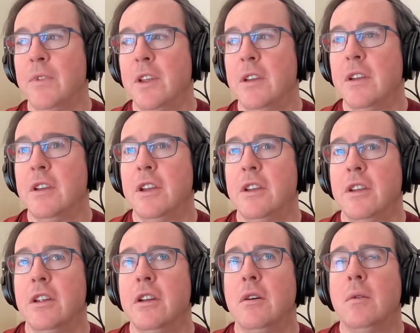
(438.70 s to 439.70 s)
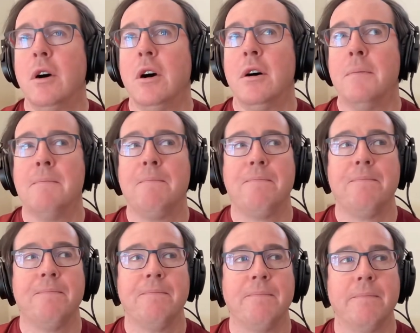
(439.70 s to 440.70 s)
you know, um,
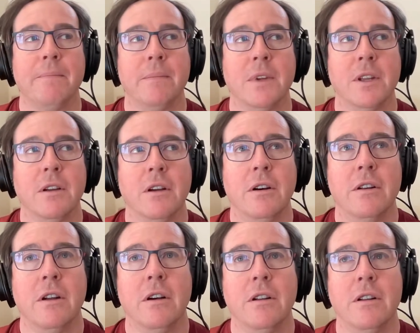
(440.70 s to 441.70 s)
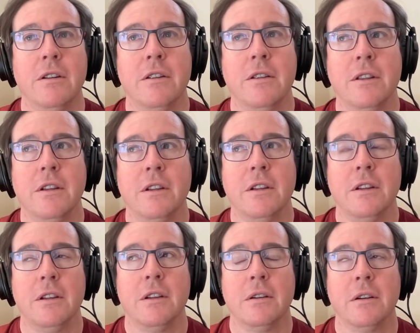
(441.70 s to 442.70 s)
on on
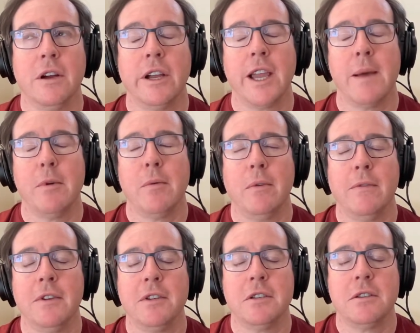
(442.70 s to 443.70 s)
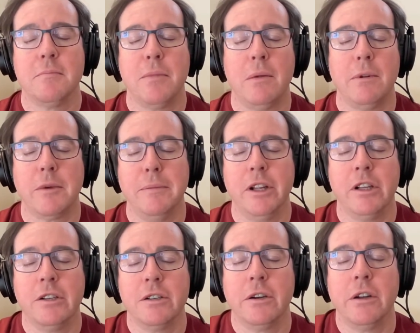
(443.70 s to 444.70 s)
the I can't remember if this is a public mailing
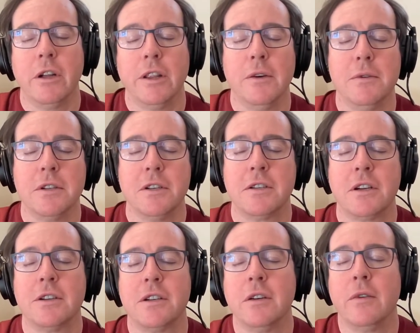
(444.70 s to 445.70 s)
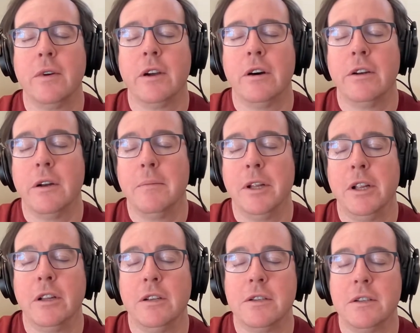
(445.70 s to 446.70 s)
list or not. There was a discussion going on on a
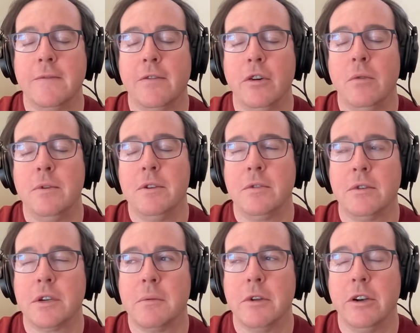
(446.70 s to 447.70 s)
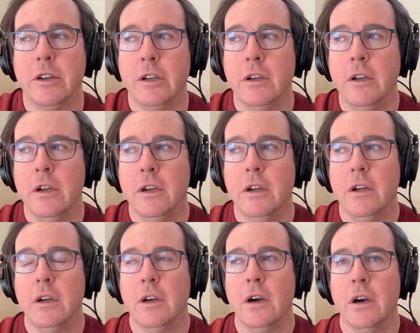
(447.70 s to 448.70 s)
mailing list for an open source community
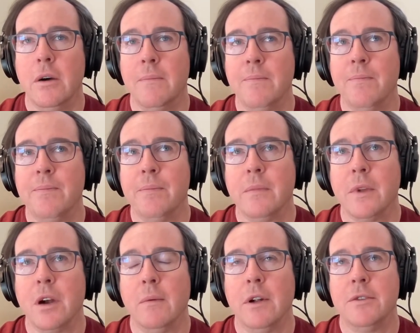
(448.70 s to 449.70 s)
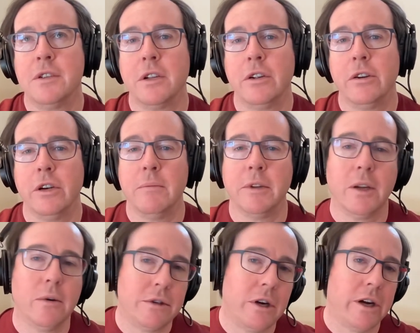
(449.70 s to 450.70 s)
um, around security, but they
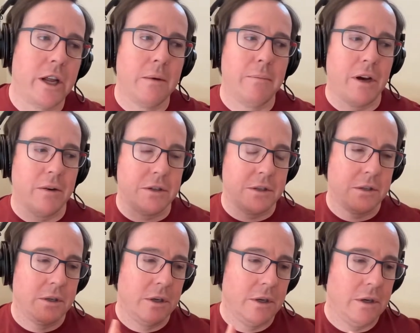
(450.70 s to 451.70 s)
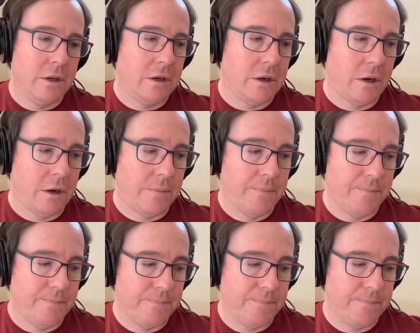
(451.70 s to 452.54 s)
were talking about, um,